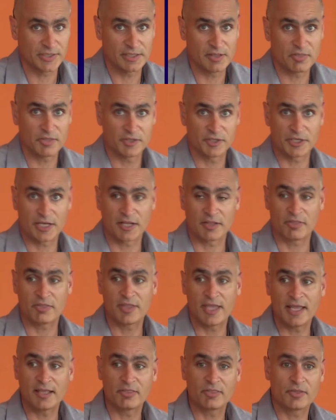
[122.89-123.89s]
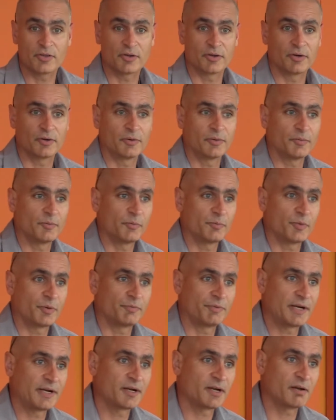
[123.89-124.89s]
at least in the United States, we're
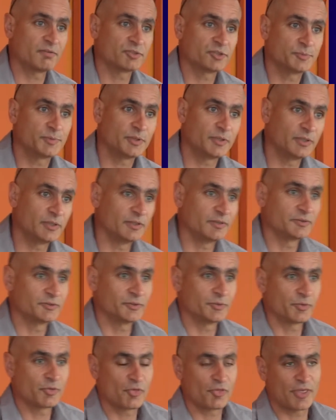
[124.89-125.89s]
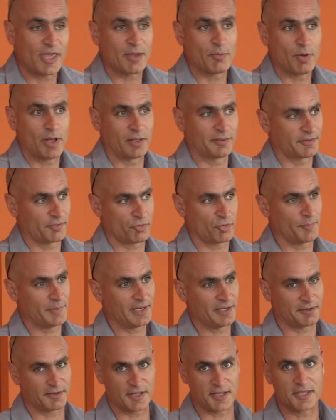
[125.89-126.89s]
very comfortable to say, well, there's no
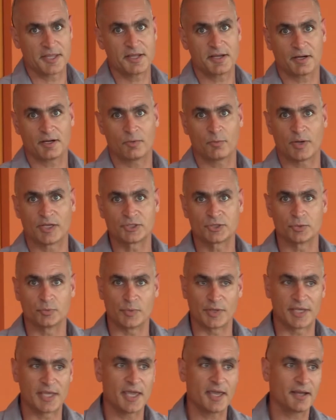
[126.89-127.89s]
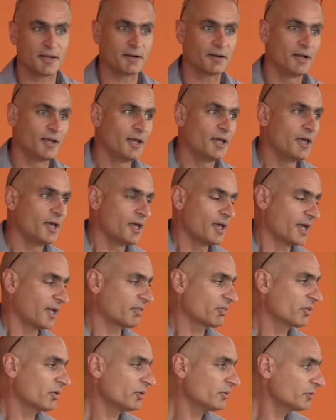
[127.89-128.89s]
malaria here, why should we care?
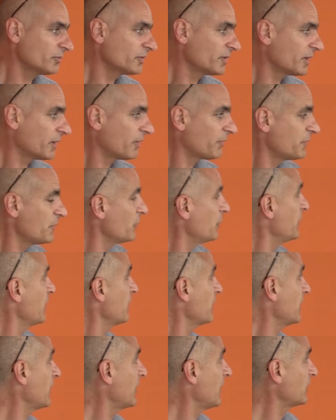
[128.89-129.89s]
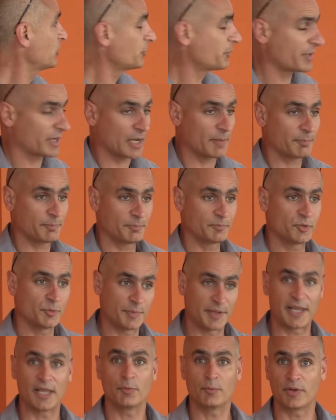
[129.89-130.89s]
And so there are a few things that I'd like to bring up to
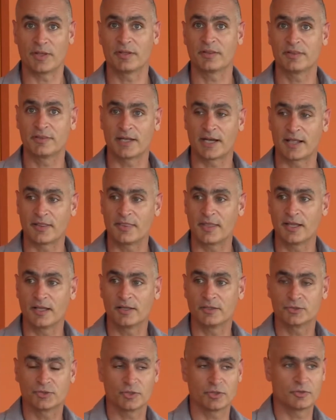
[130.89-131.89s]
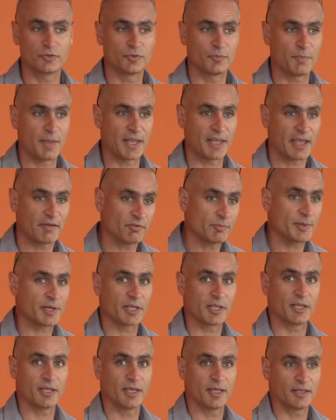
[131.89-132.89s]
begin with that I think should make
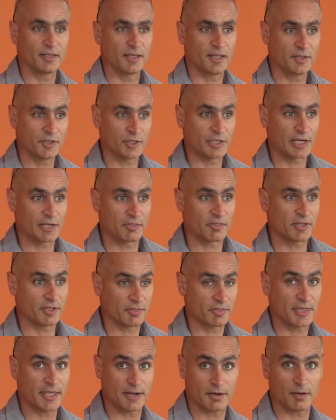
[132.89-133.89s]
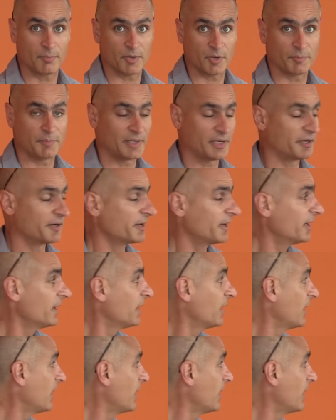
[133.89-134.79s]
everybody in the United States care about malaria,